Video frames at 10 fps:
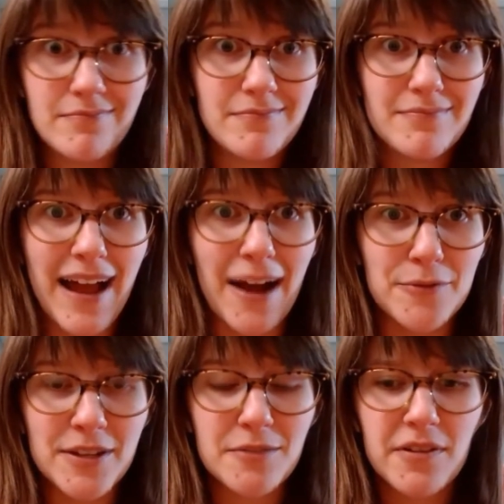how
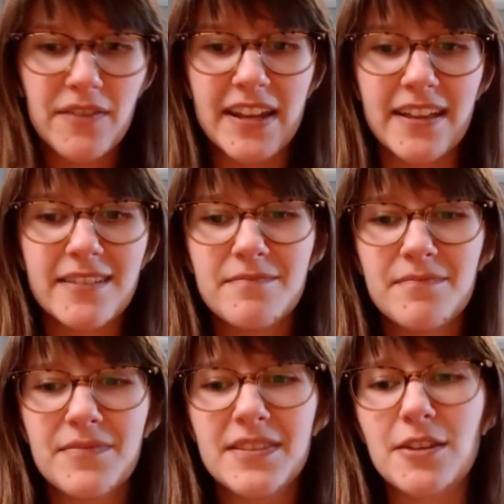we could prevent it.
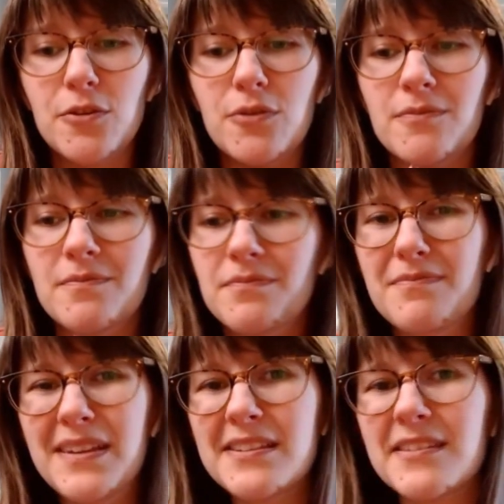So
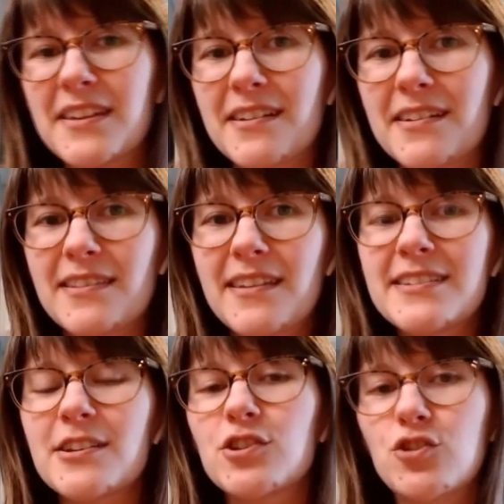basically, let's
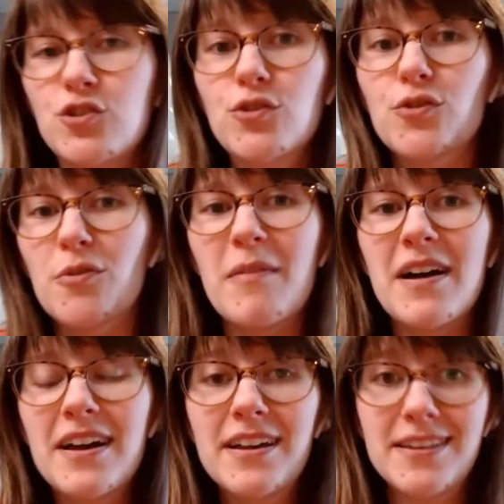assume
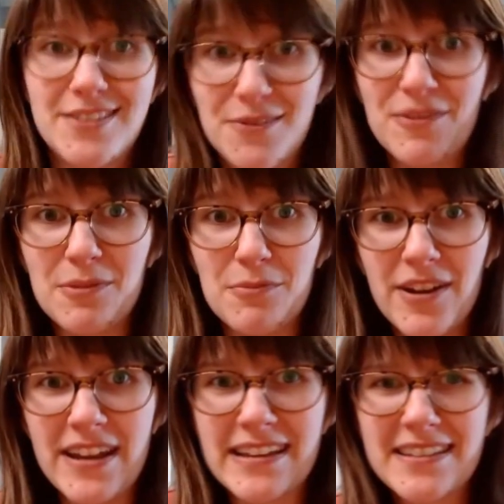something
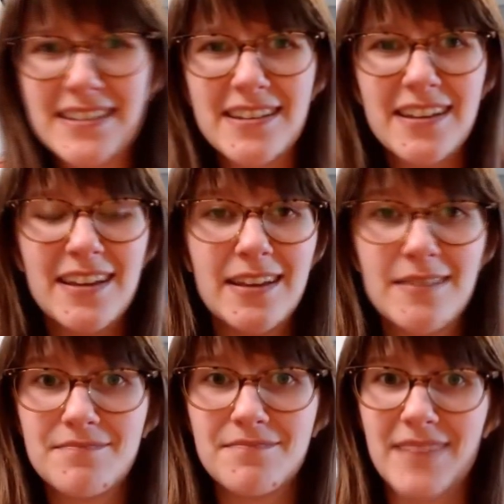breaks
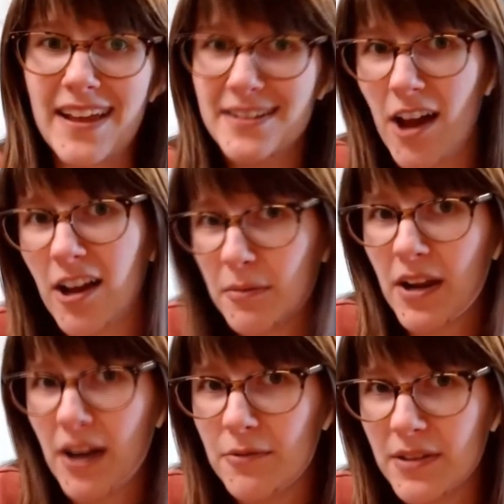and talk about
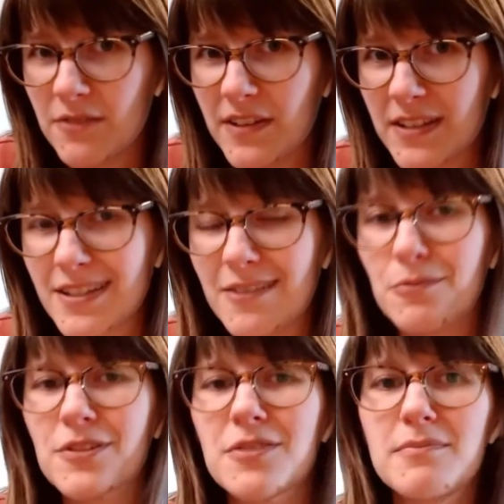how we could fix it.
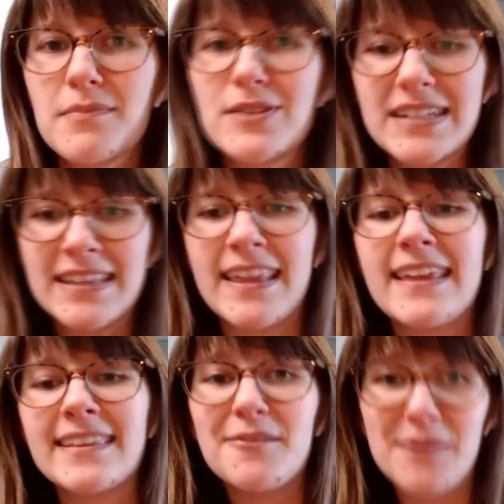What are the most
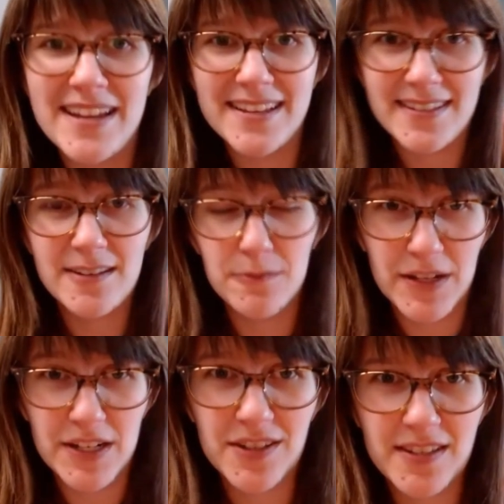likely ways in
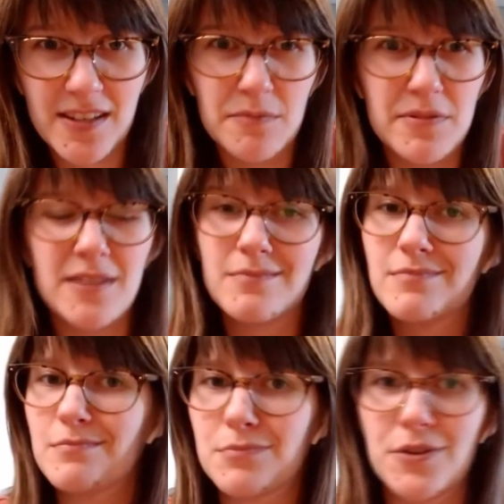which this could be
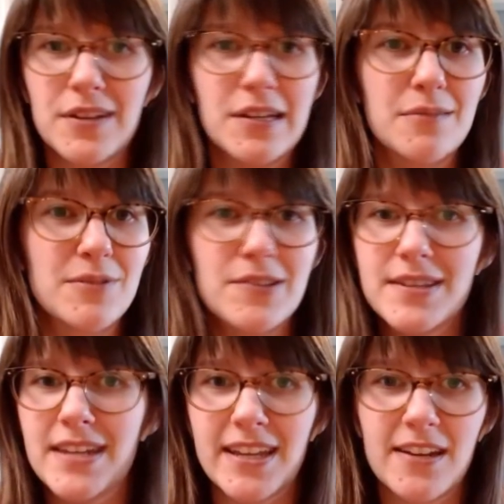broken,
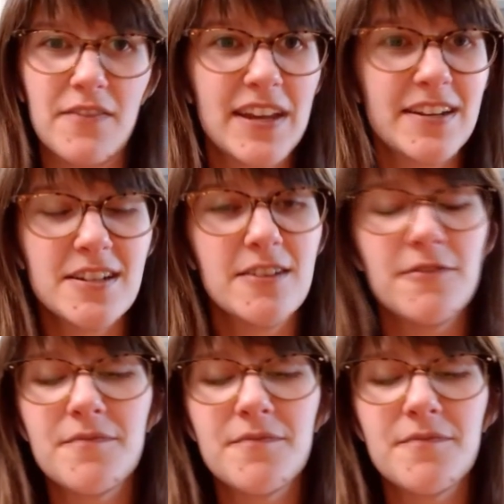abused, taken advantage of?